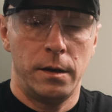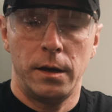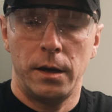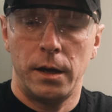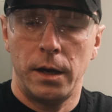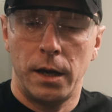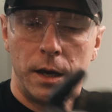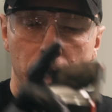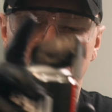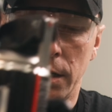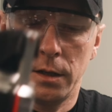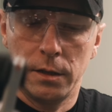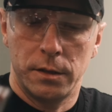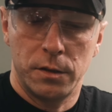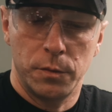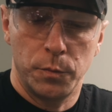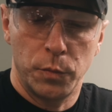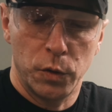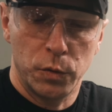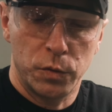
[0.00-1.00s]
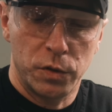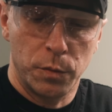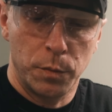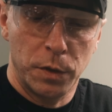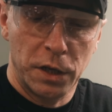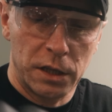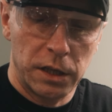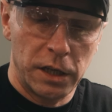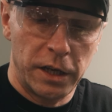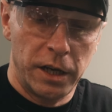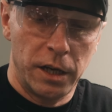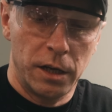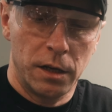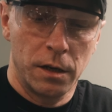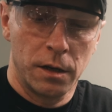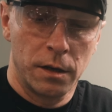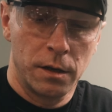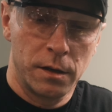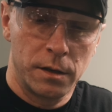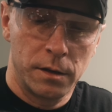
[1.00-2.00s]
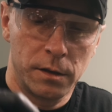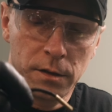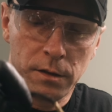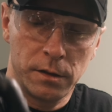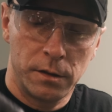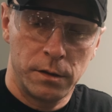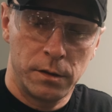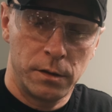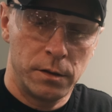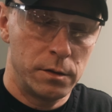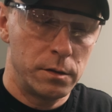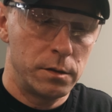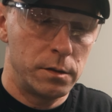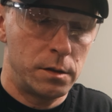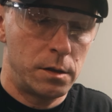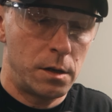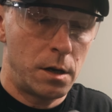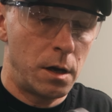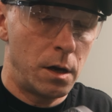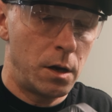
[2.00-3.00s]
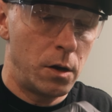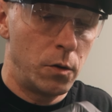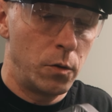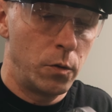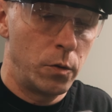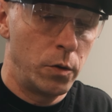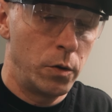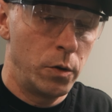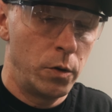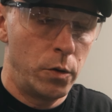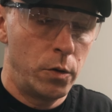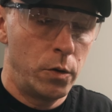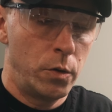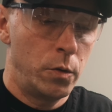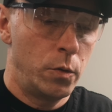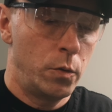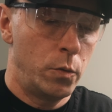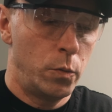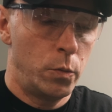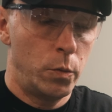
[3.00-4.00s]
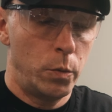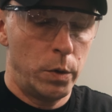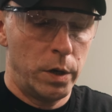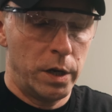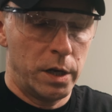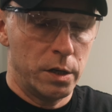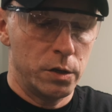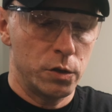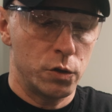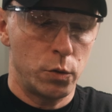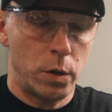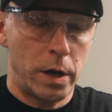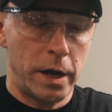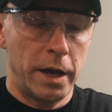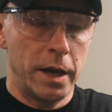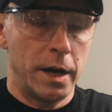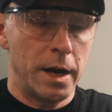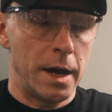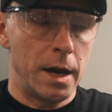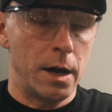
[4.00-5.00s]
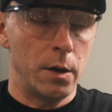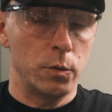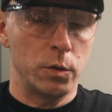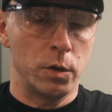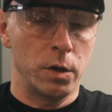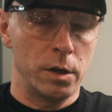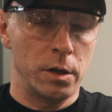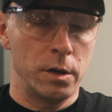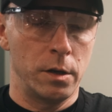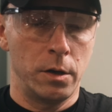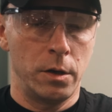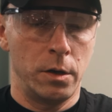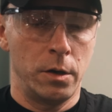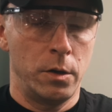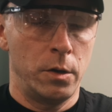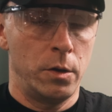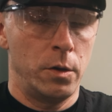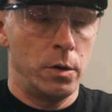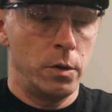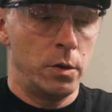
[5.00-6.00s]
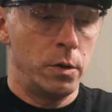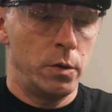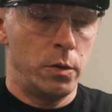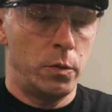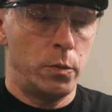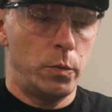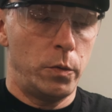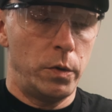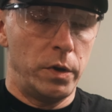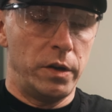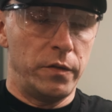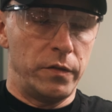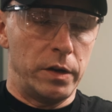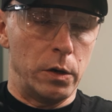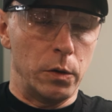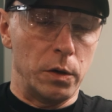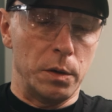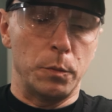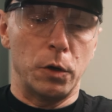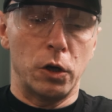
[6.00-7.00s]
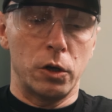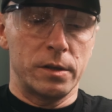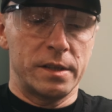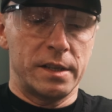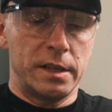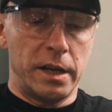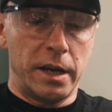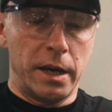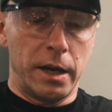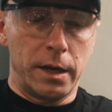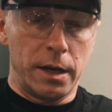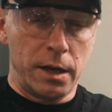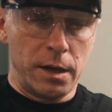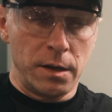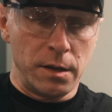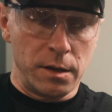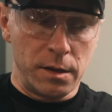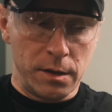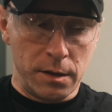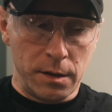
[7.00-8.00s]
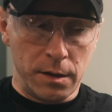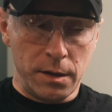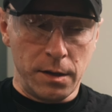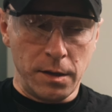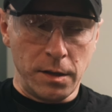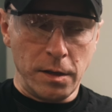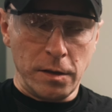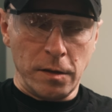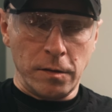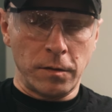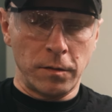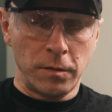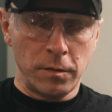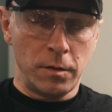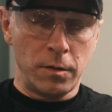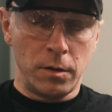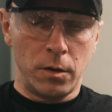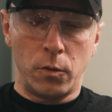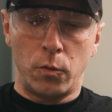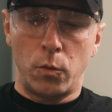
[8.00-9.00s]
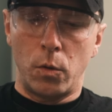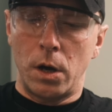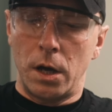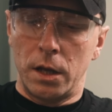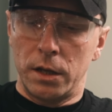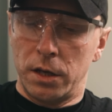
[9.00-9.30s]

And it's supposed to be clean. So, we can dry it out with our bore snake. One